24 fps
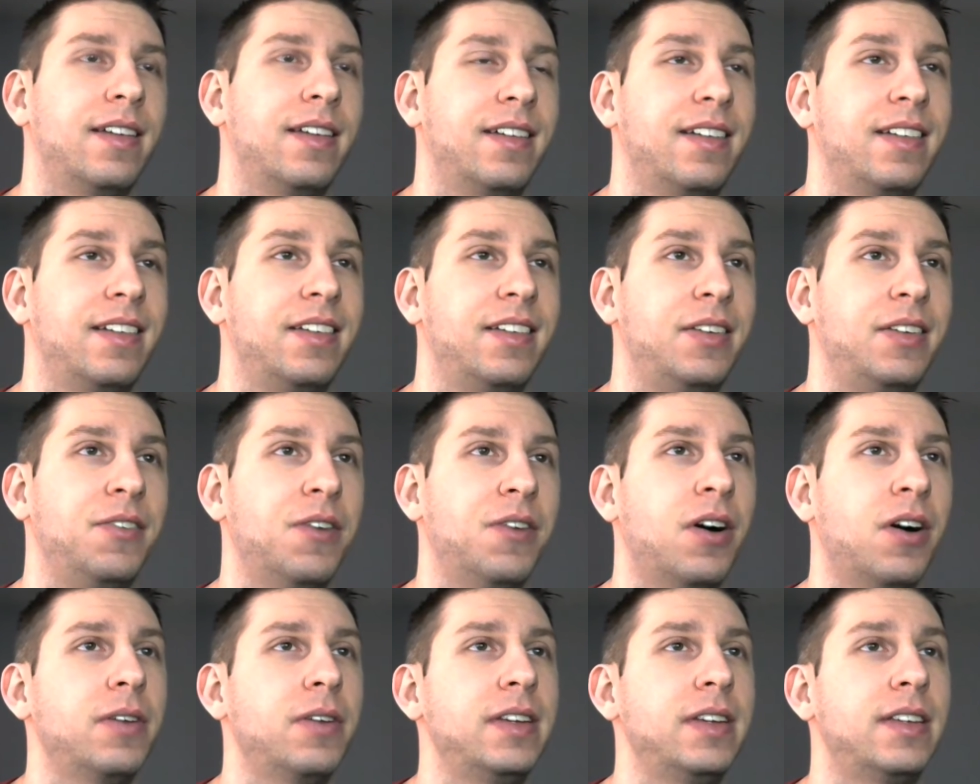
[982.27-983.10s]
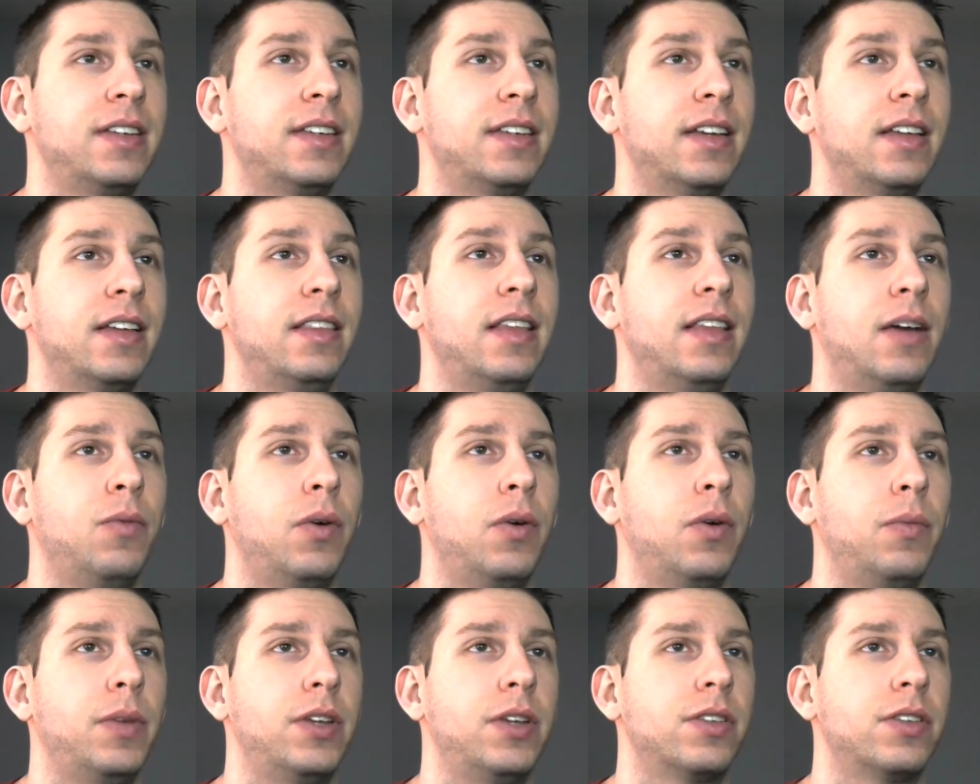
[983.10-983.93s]
You always said that
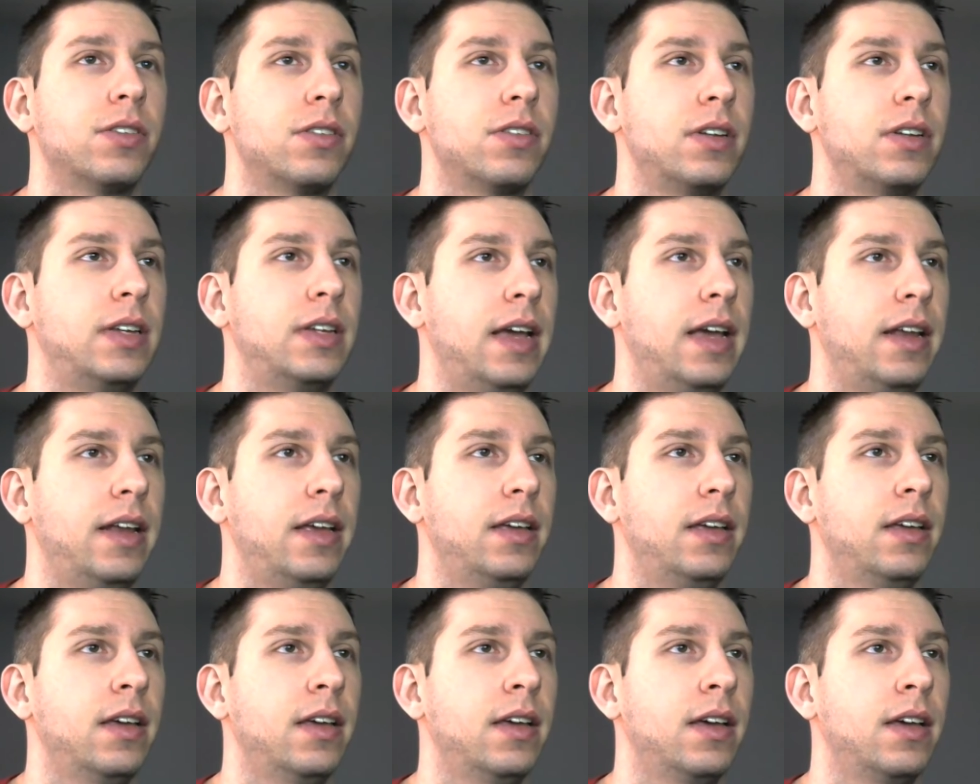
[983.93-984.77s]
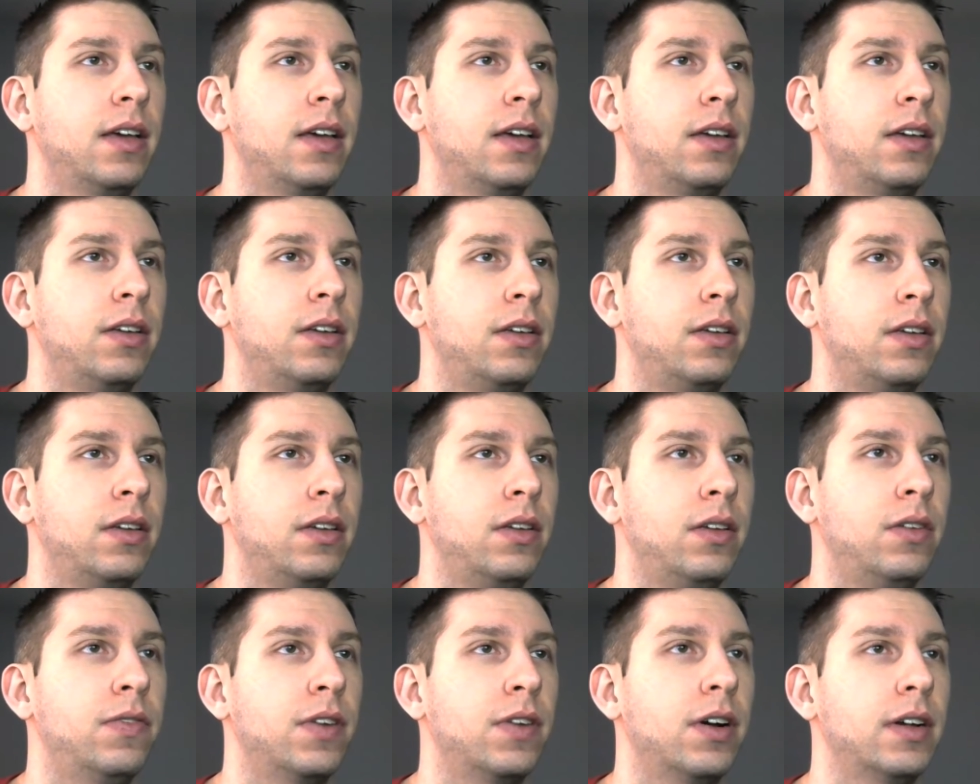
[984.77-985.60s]
when we started dating,
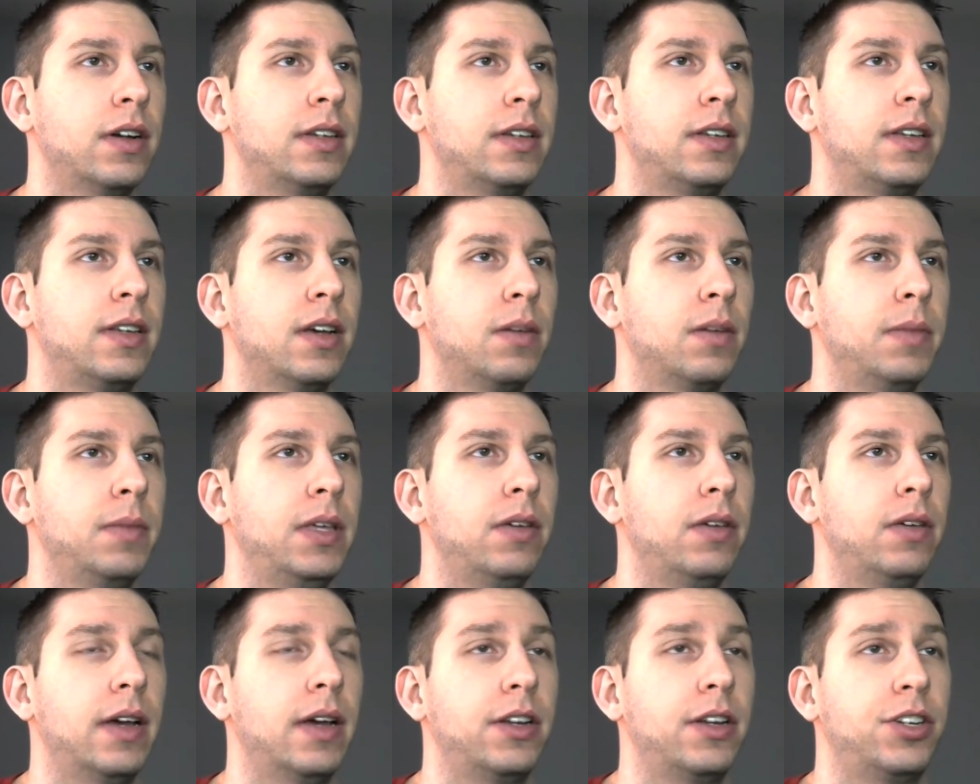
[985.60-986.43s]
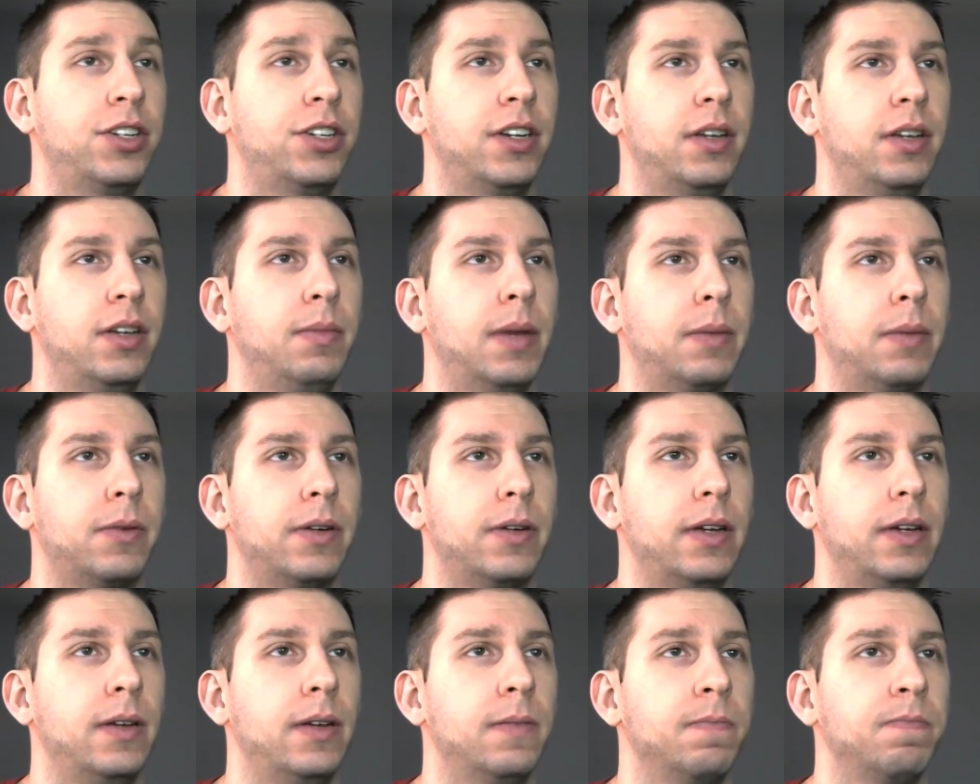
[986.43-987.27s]
you forgot to tell me you had a shitty
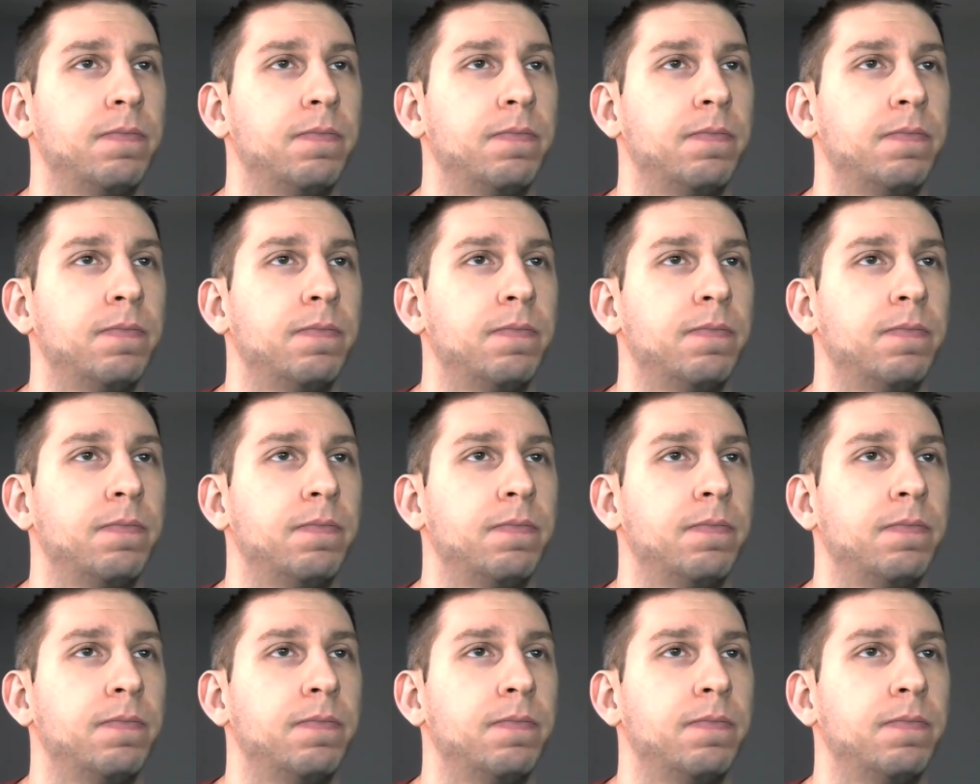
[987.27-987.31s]
memory.